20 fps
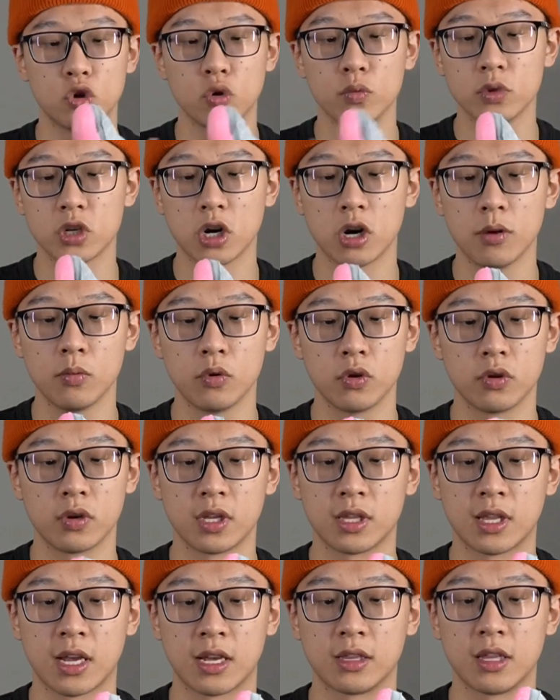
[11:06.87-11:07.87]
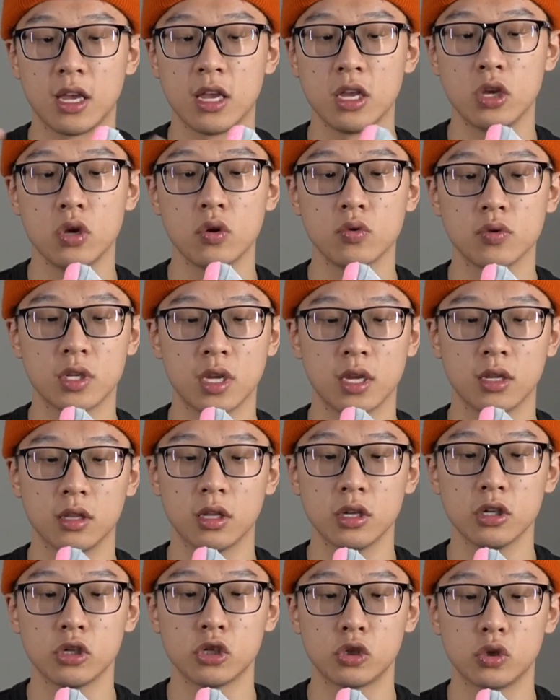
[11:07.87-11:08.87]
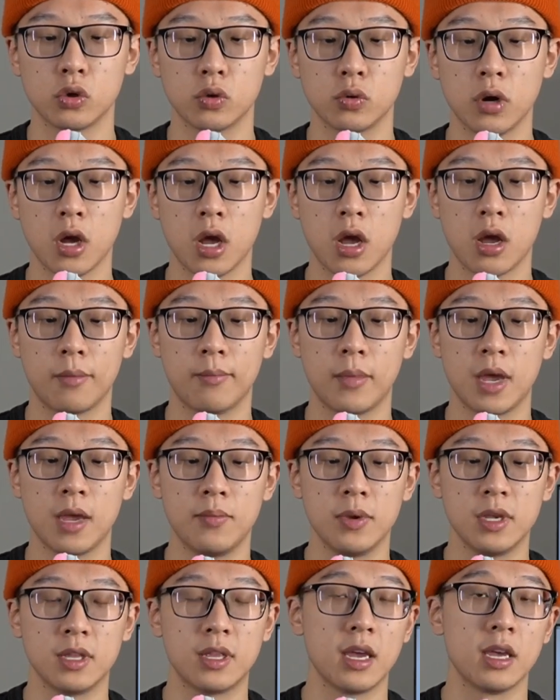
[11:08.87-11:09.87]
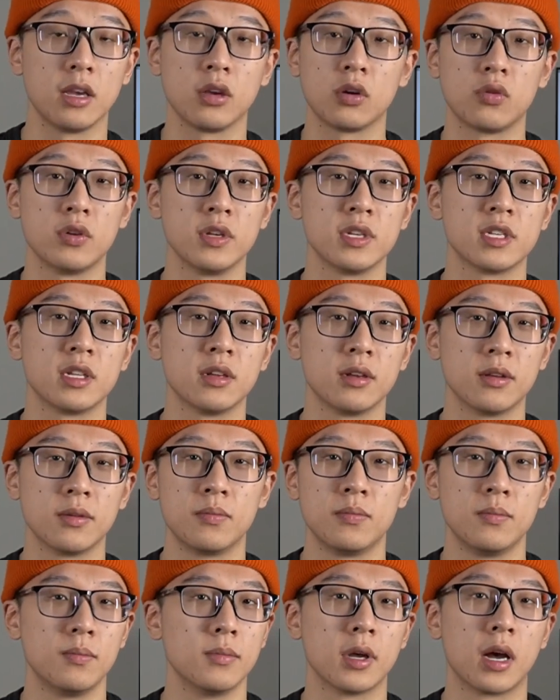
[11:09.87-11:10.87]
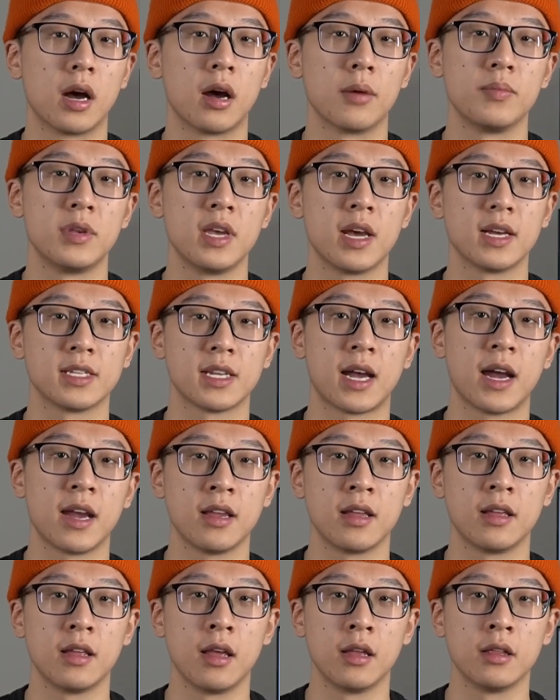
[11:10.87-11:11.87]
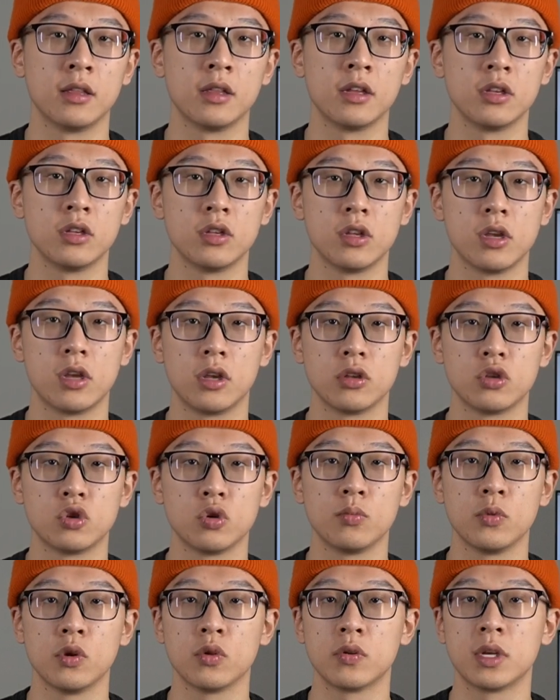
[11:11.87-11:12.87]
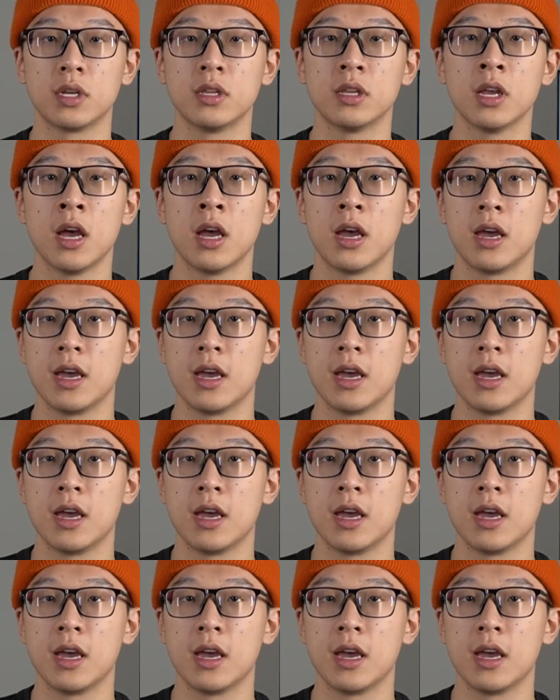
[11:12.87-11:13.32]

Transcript: Zoom turbo unit that they use in this shoe, maybe they increase the PSI in the Zoom unit.